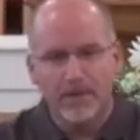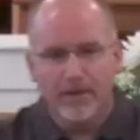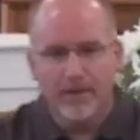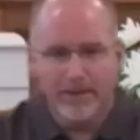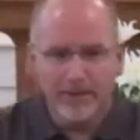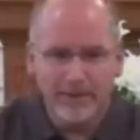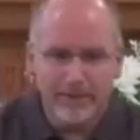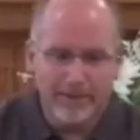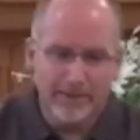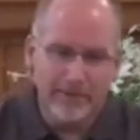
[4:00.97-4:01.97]

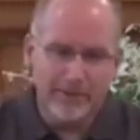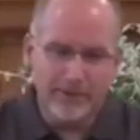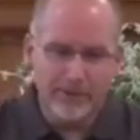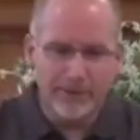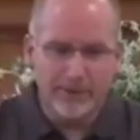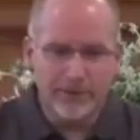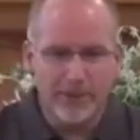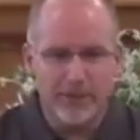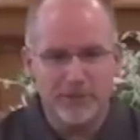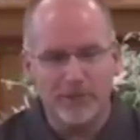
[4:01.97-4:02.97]
It looks
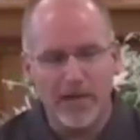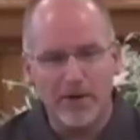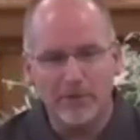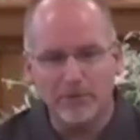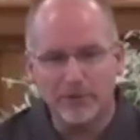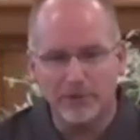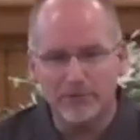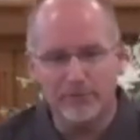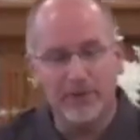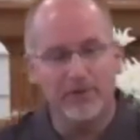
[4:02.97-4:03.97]
and it sounds
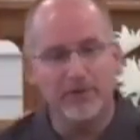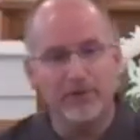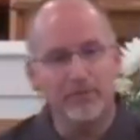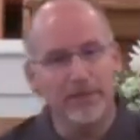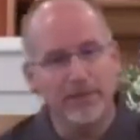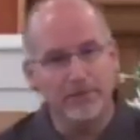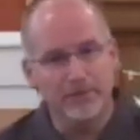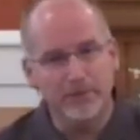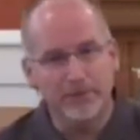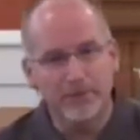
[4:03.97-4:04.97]
very unique
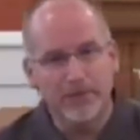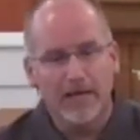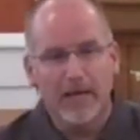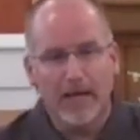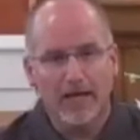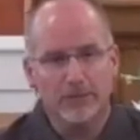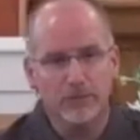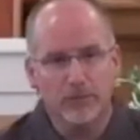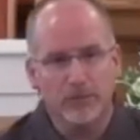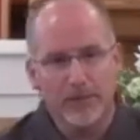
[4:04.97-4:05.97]
to us, as
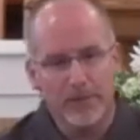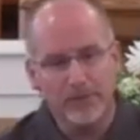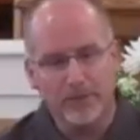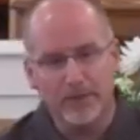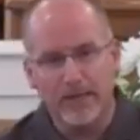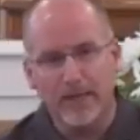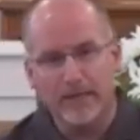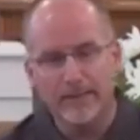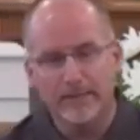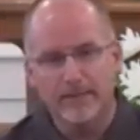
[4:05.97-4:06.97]
we'll hear
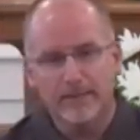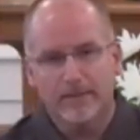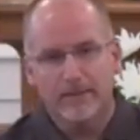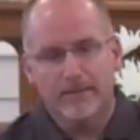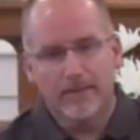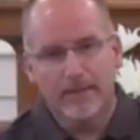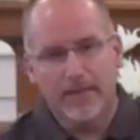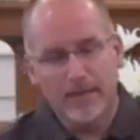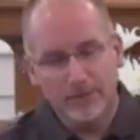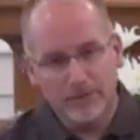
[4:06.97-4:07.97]
tonight and
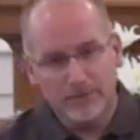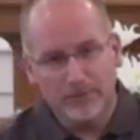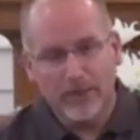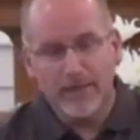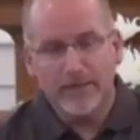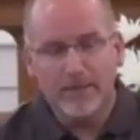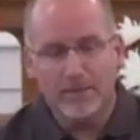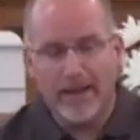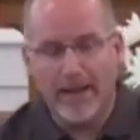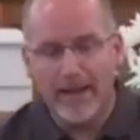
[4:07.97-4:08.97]
as you've read in the
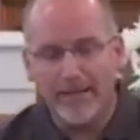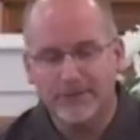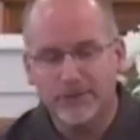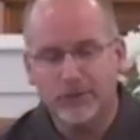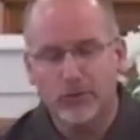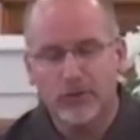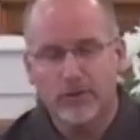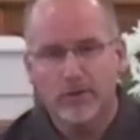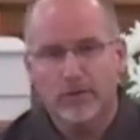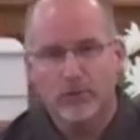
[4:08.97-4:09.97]
past,
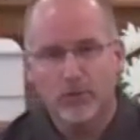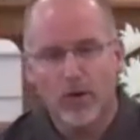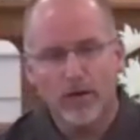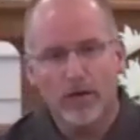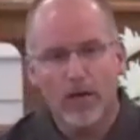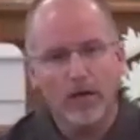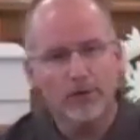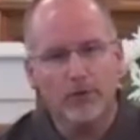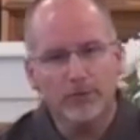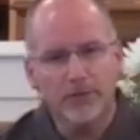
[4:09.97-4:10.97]
what God
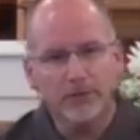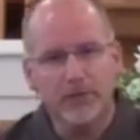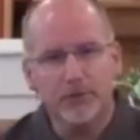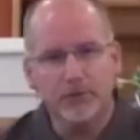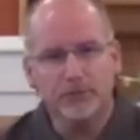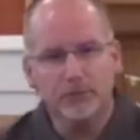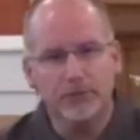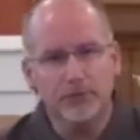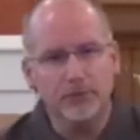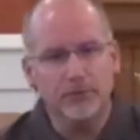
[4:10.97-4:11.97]
told Ezekiel to
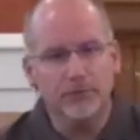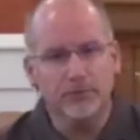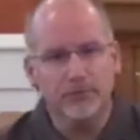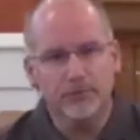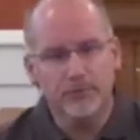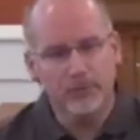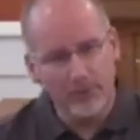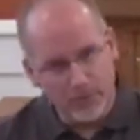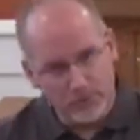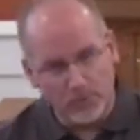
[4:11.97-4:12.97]
do with
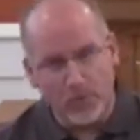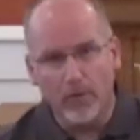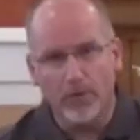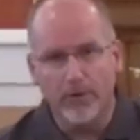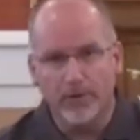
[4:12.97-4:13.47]
his Word.